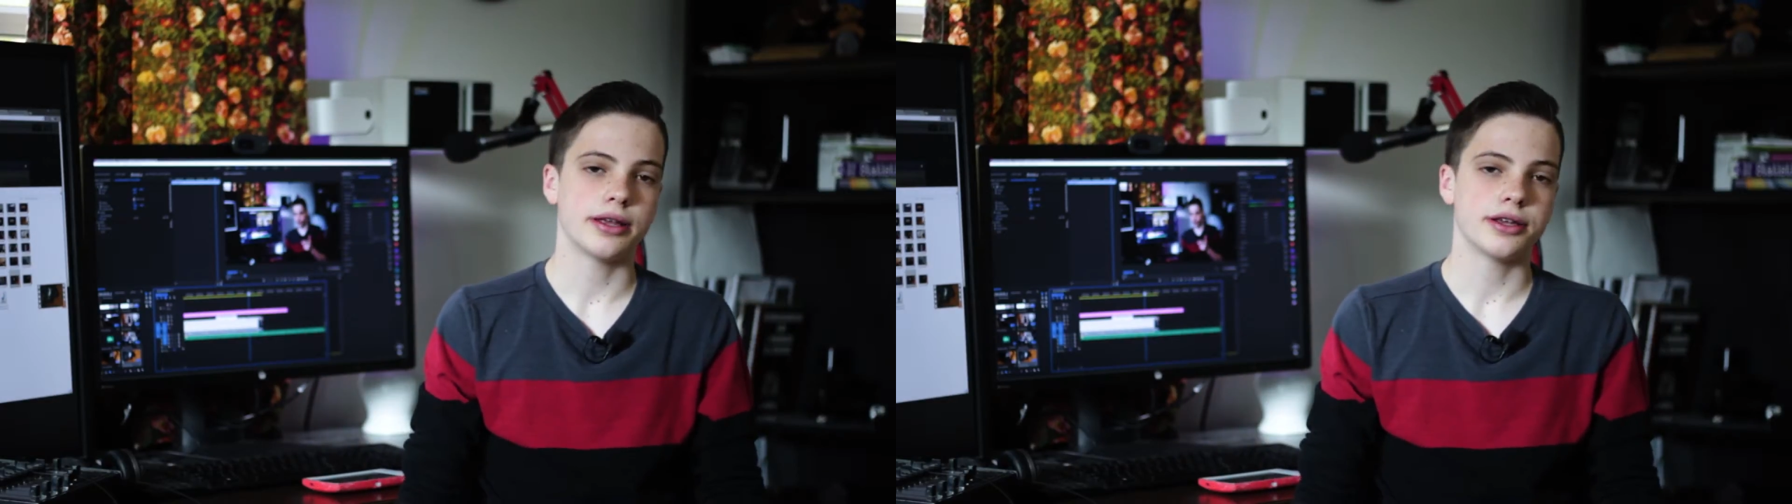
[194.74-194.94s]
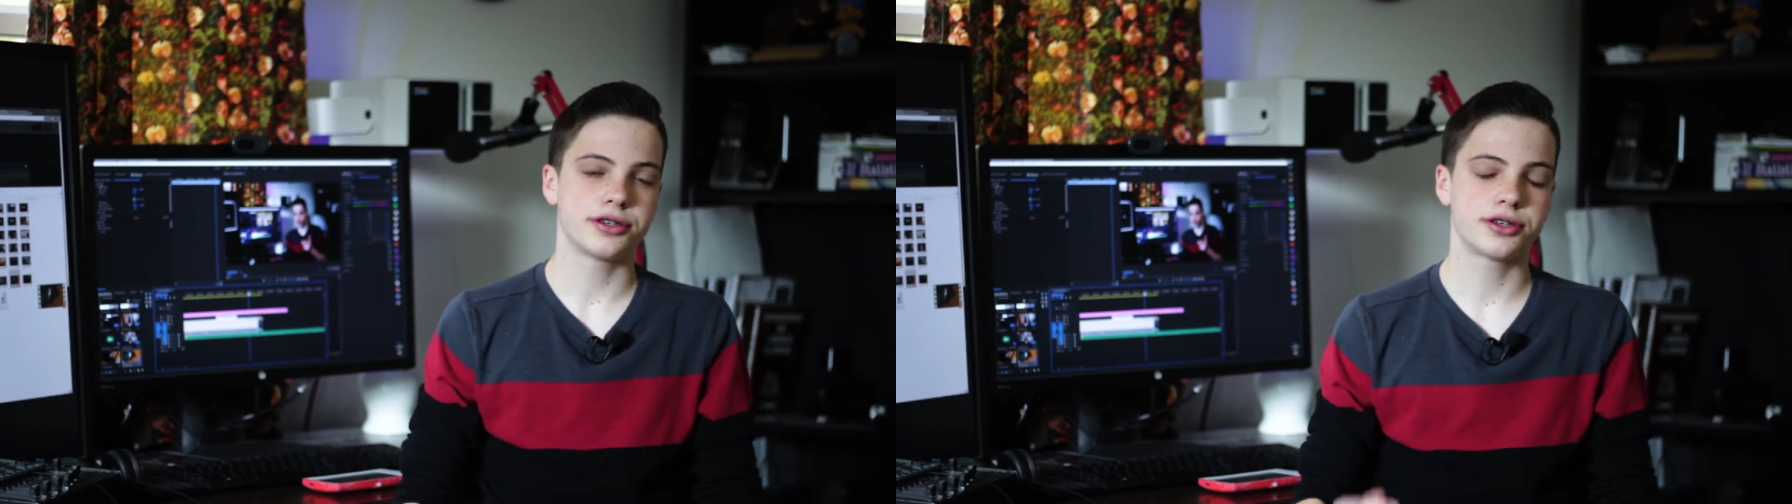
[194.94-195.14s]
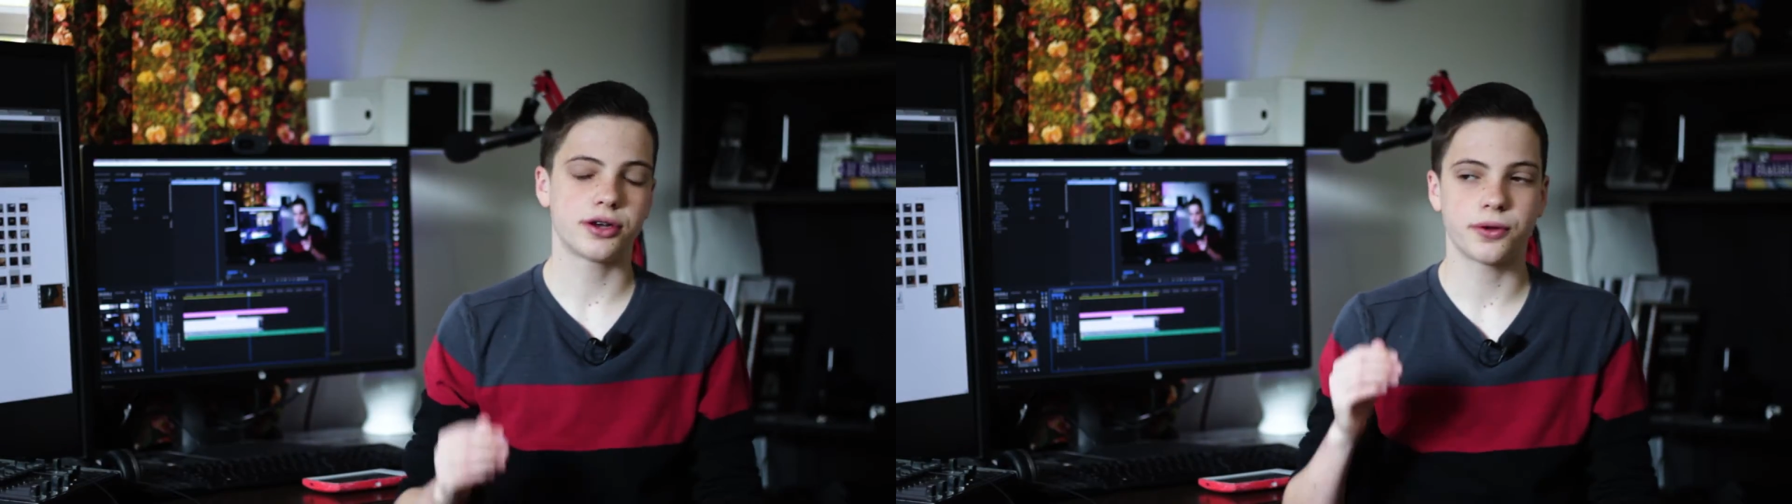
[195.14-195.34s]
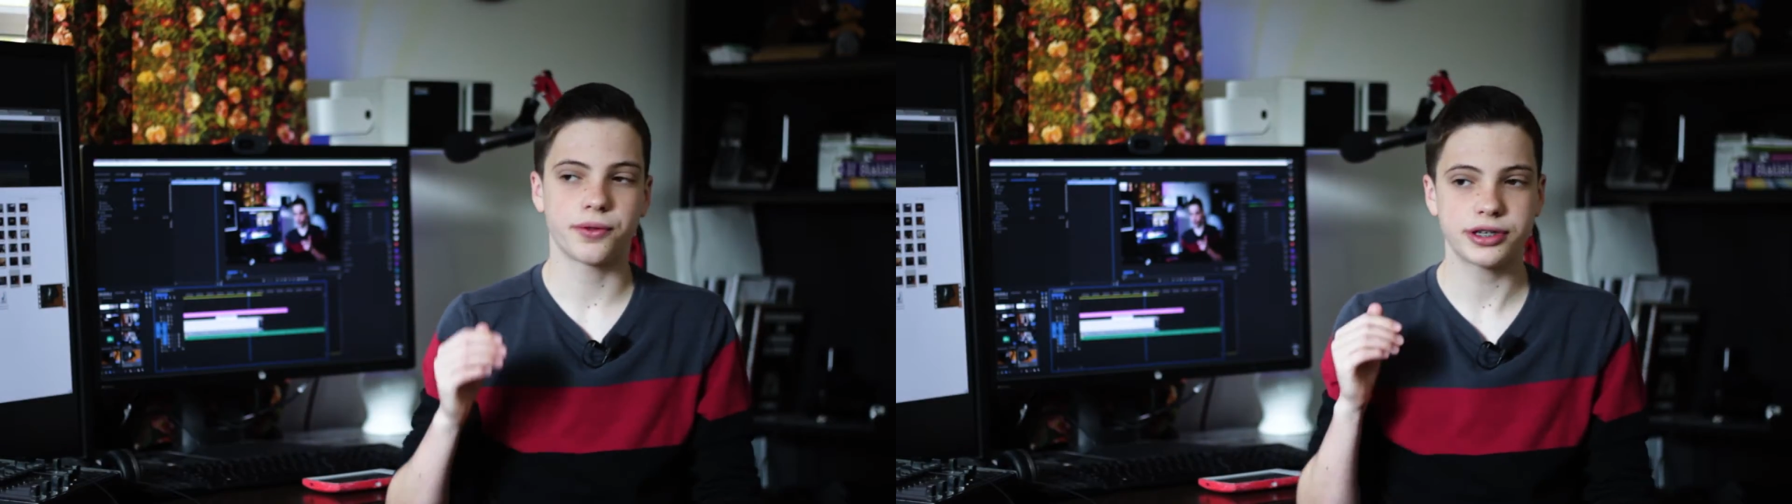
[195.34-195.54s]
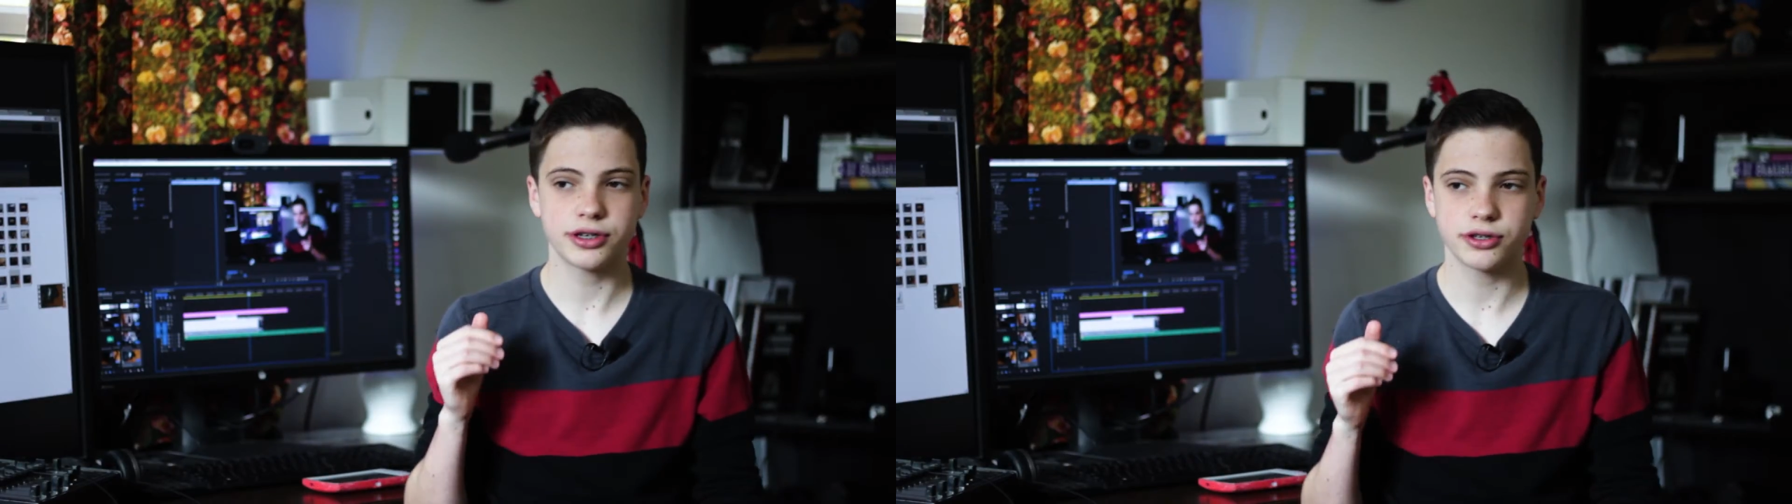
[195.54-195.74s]
So
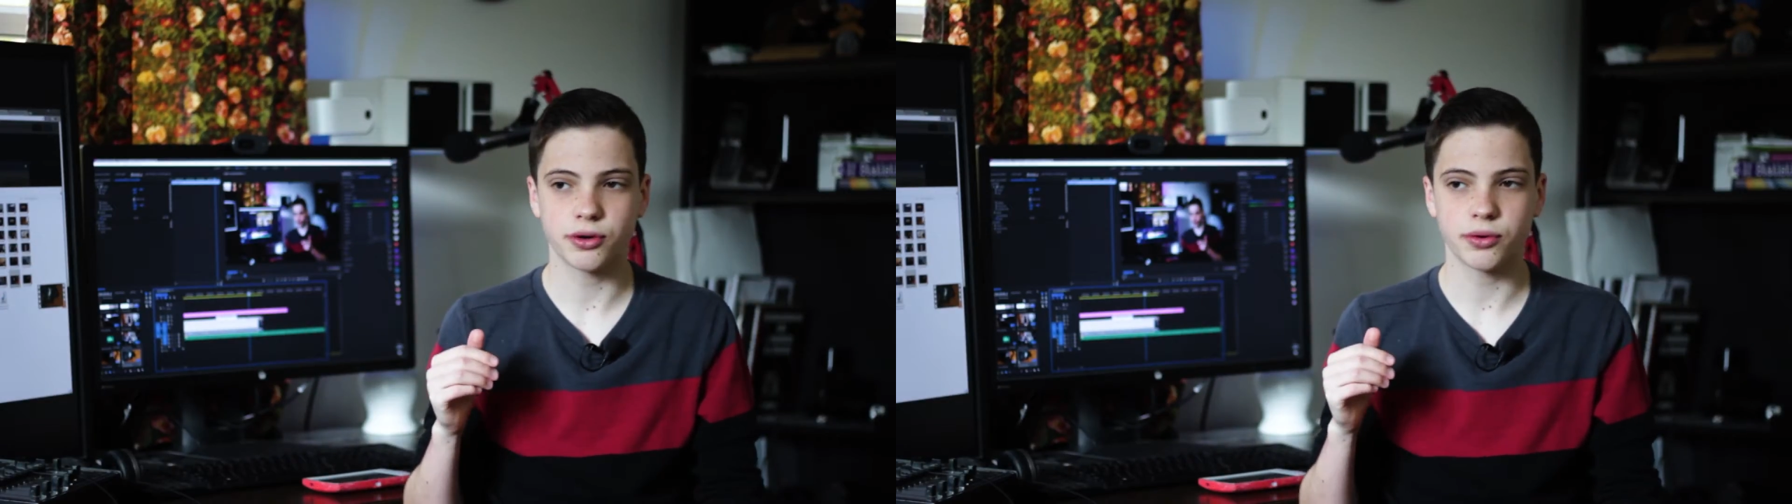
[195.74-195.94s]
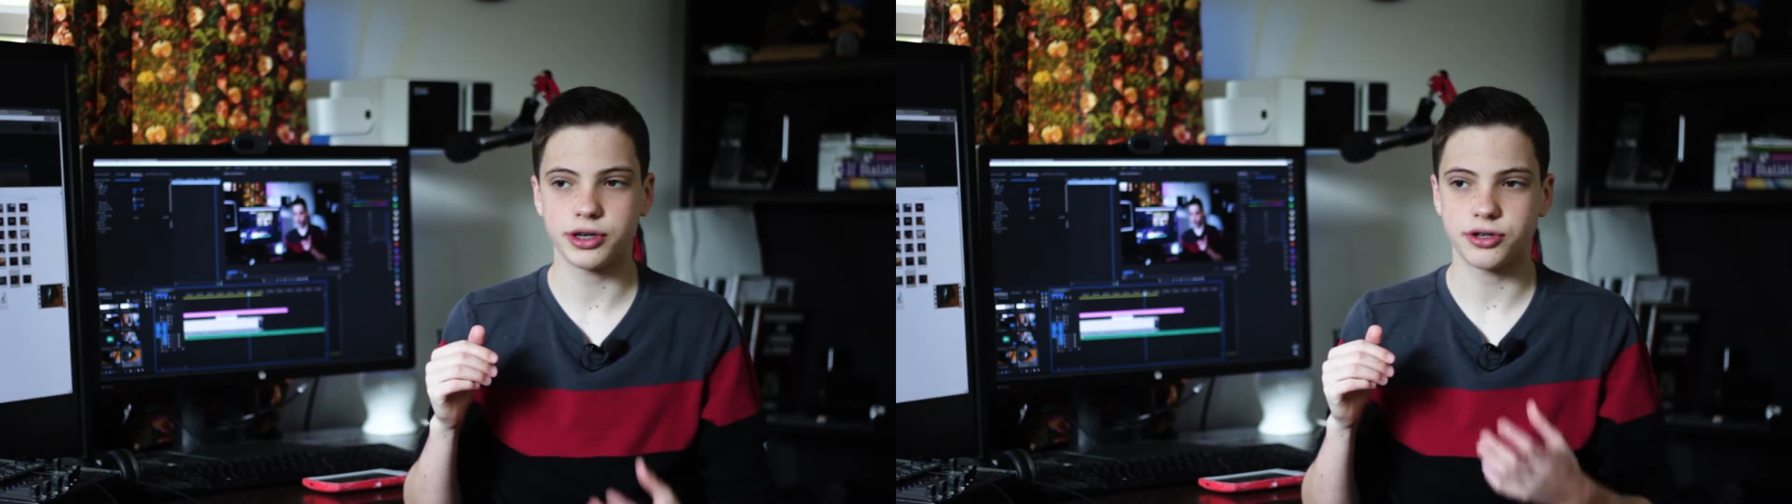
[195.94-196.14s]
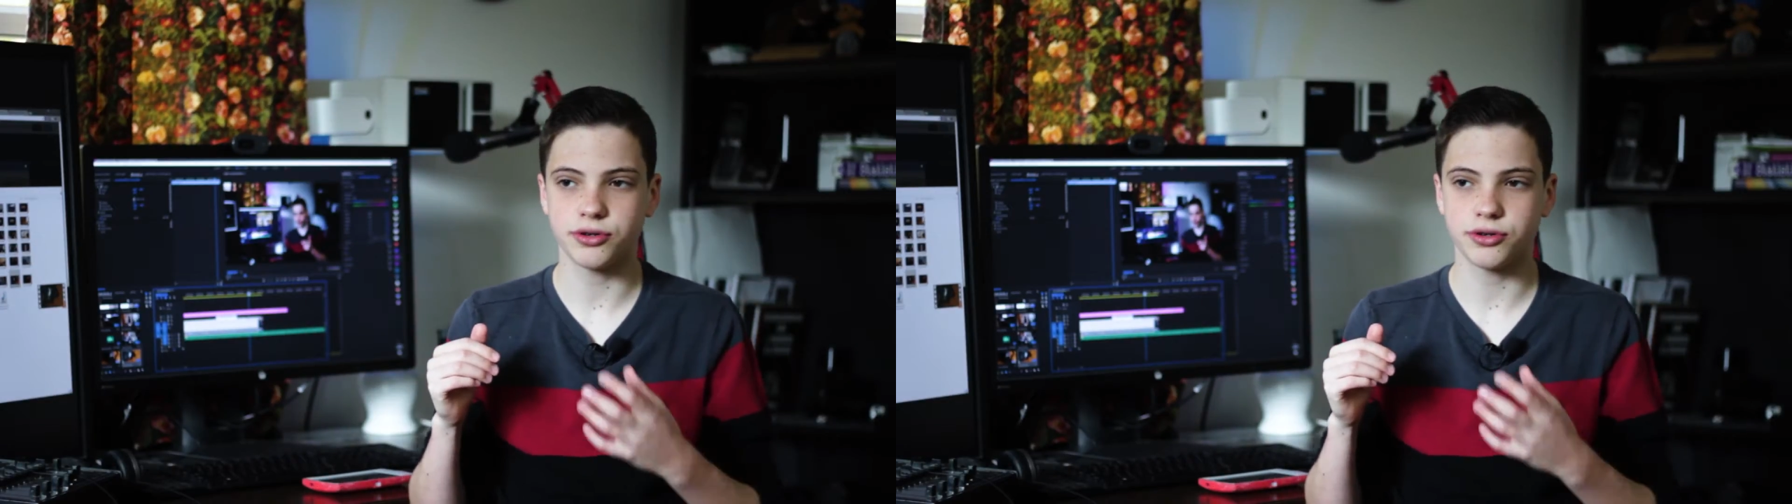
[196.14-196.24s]
this is going